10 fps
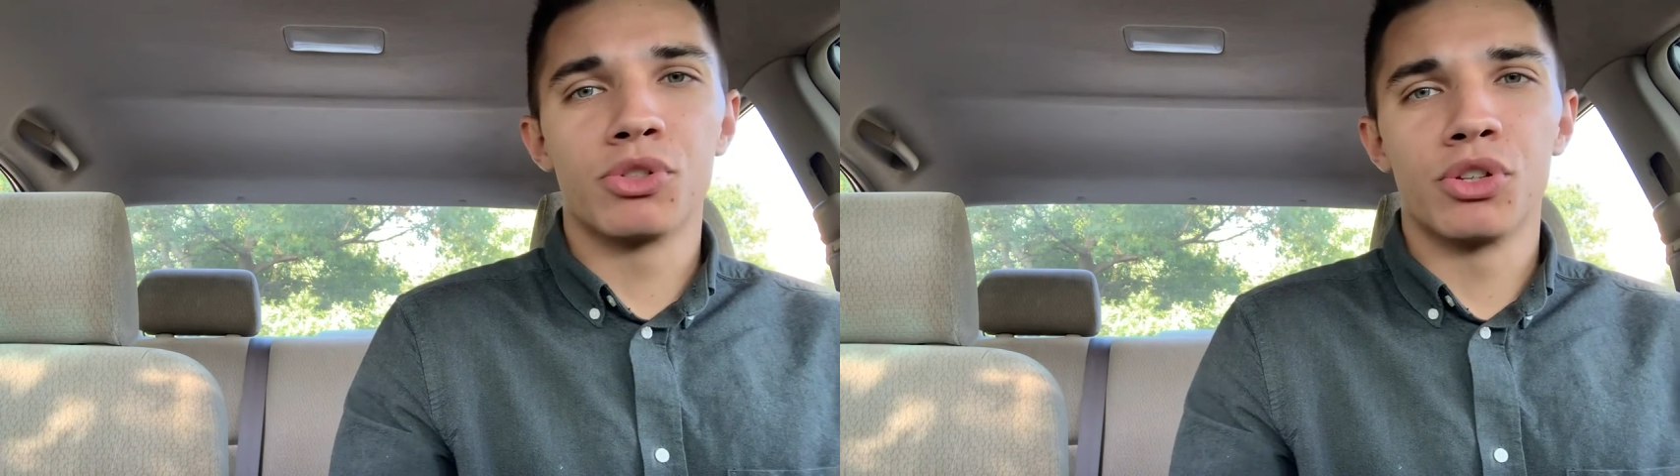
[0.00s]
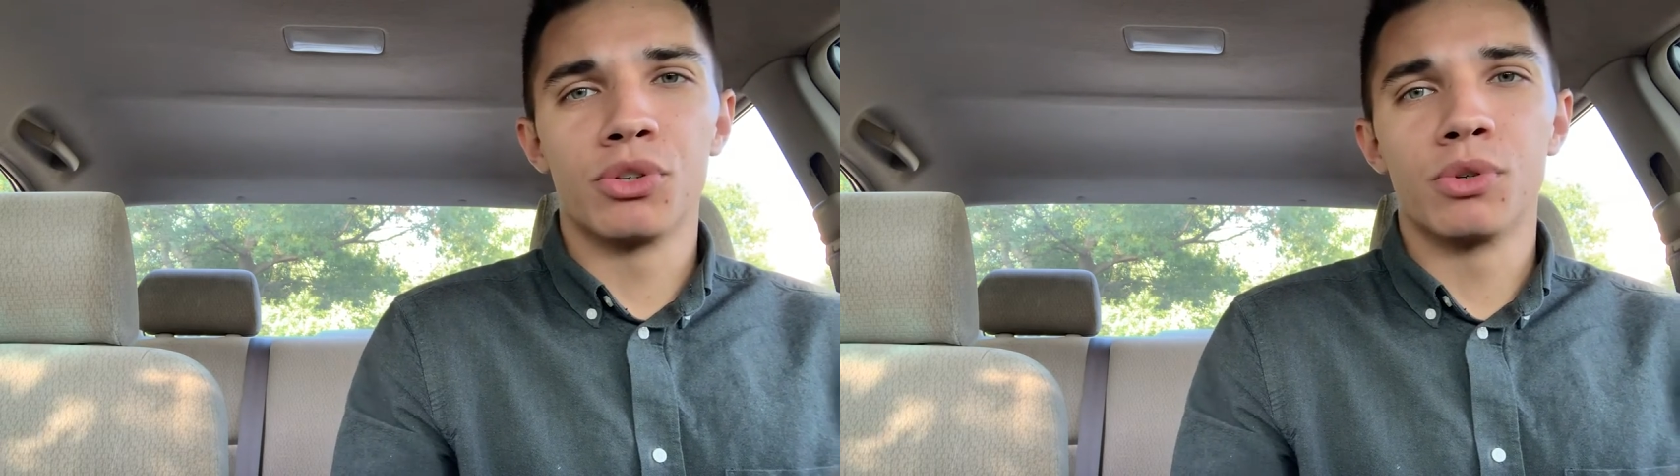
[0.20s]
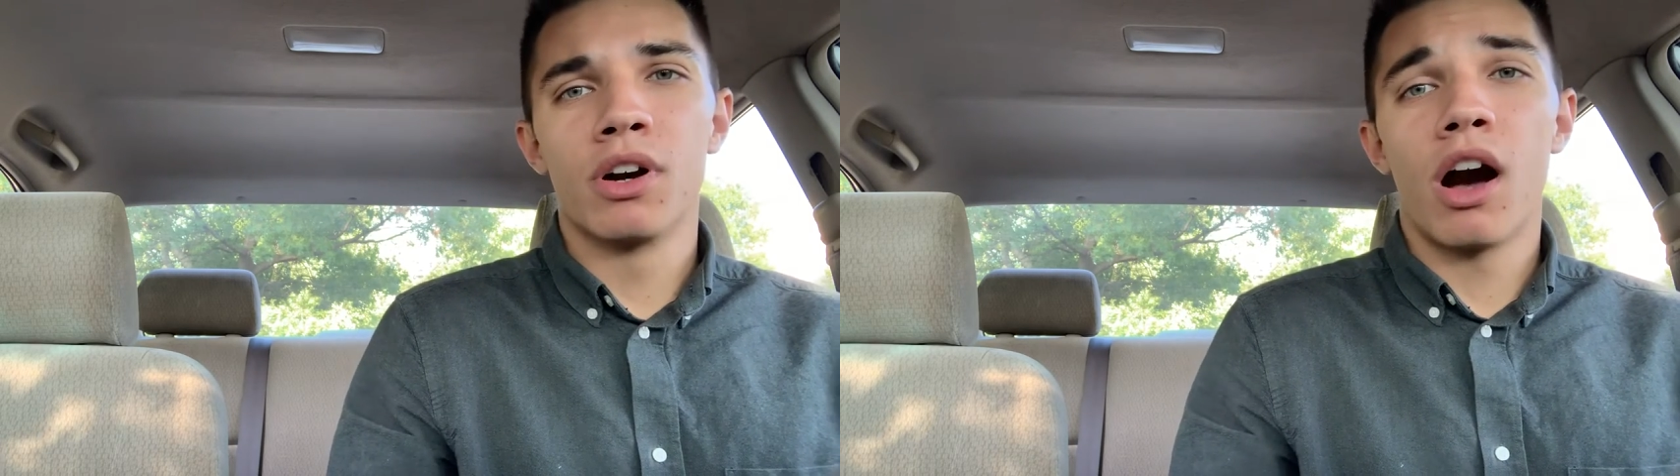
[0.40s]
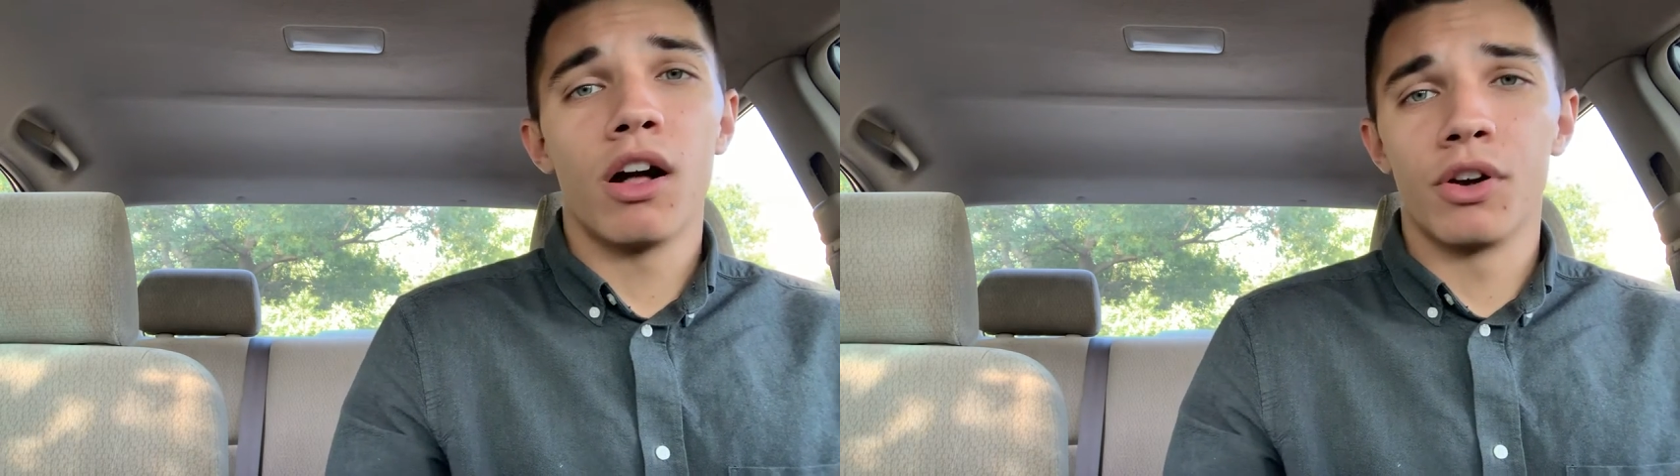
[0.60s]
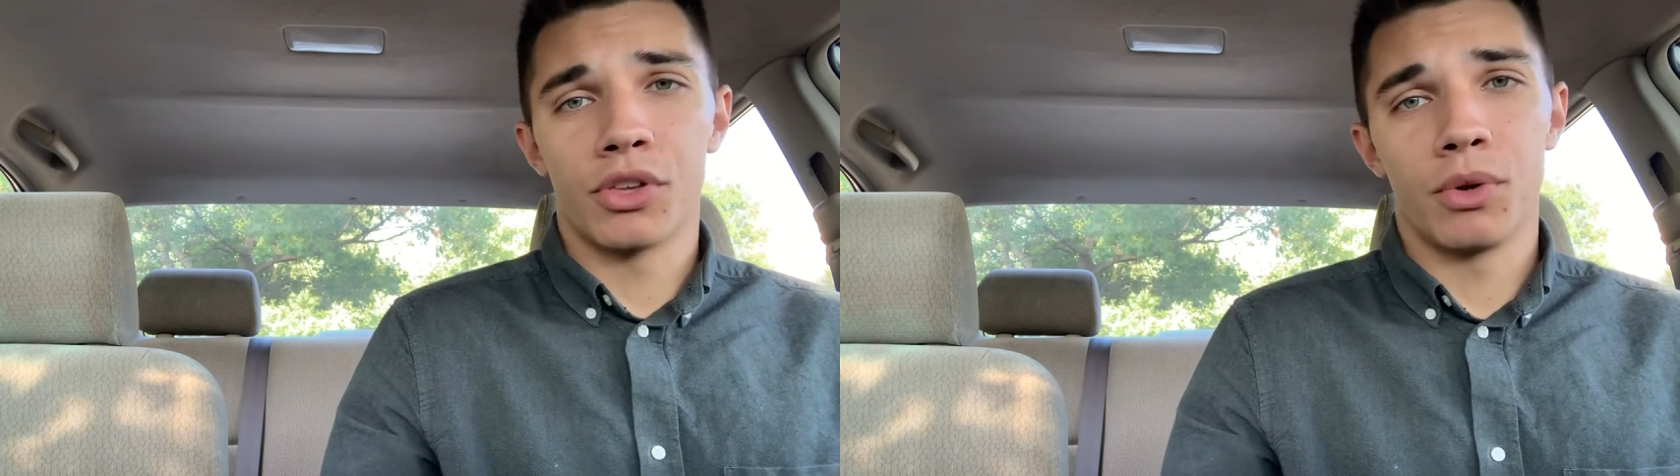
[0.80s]
do.
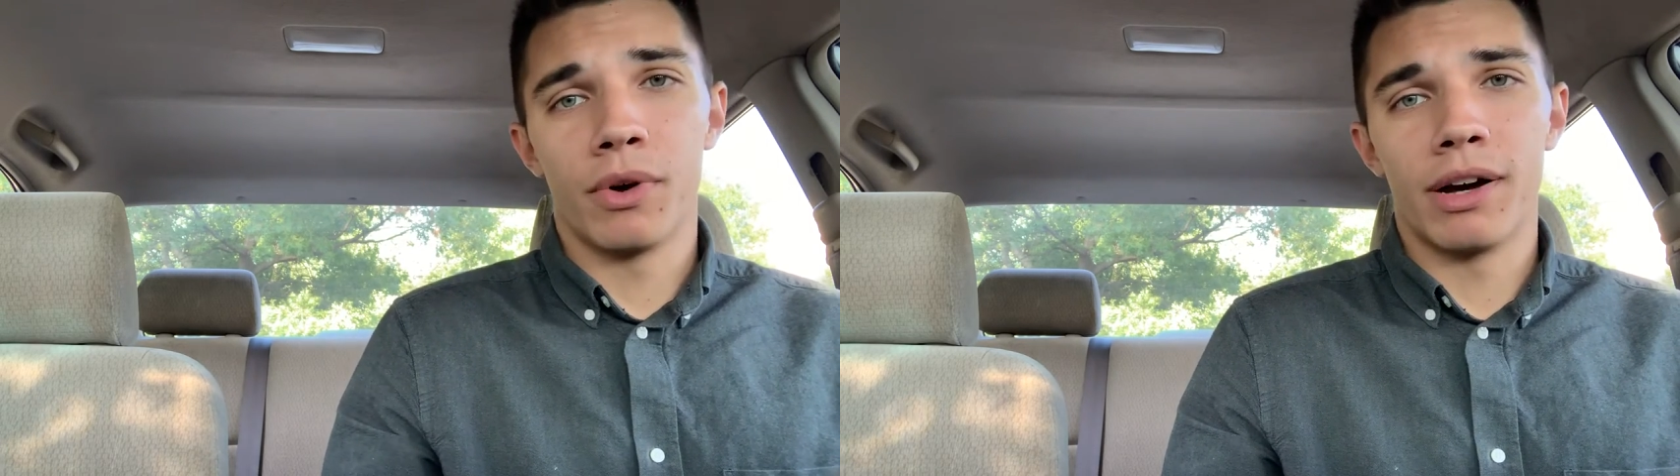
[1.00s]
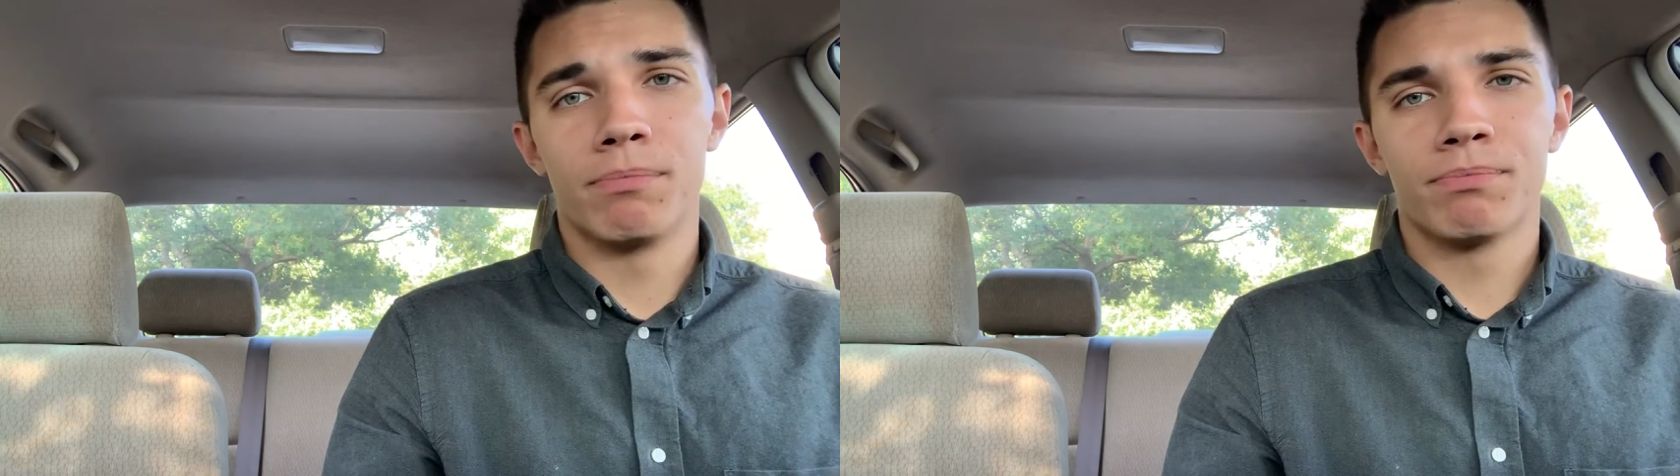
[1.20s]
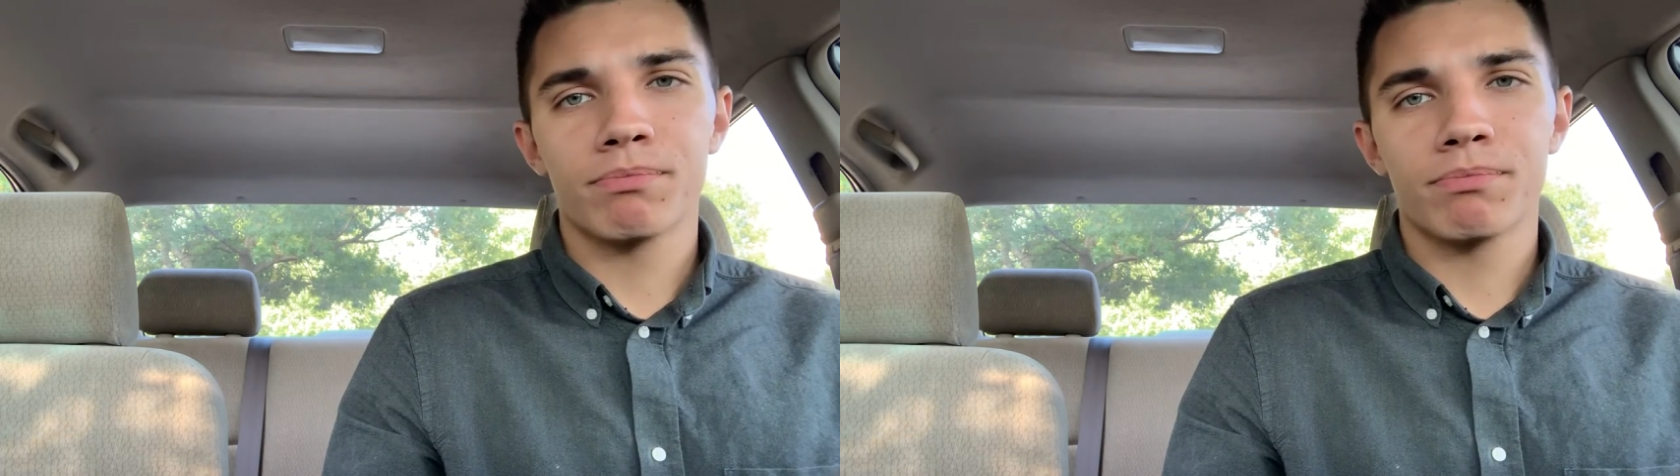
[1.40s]
I'll hook you up.